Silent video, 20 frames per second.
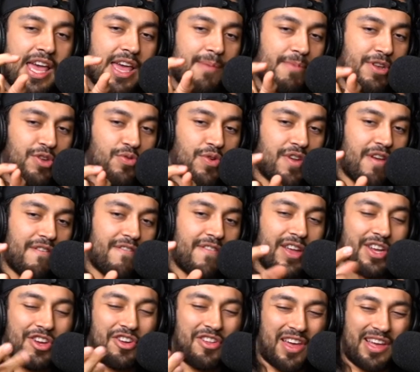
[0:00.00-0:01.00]
between your
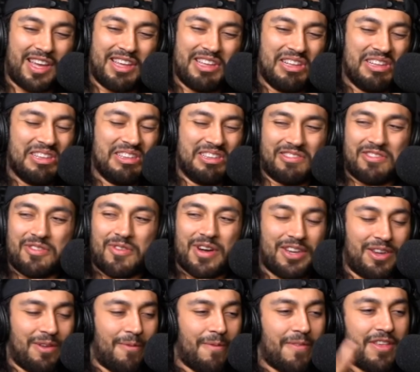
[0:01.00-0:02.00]
fingers. You're like, ugh, what do I
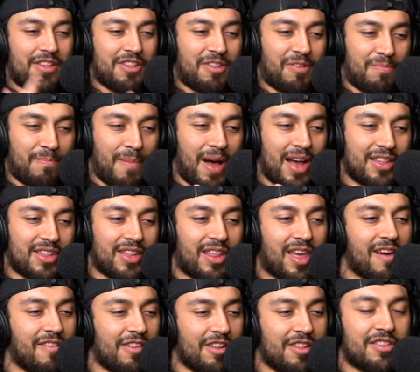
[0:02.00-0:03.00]
do? This is my
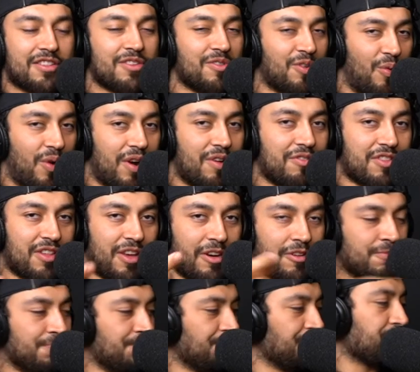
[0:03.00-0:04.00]
saliva. It's still gross though.
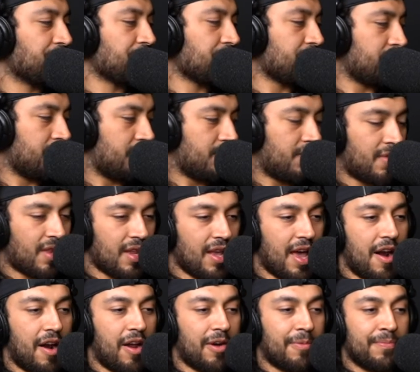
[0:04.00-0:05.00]

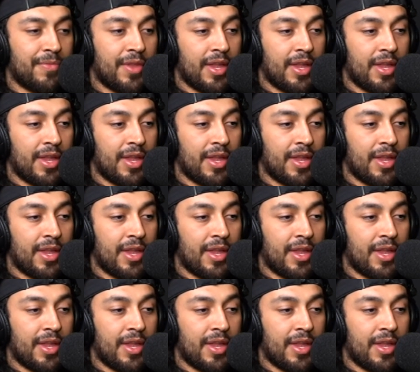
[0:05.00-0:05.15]
I don't know.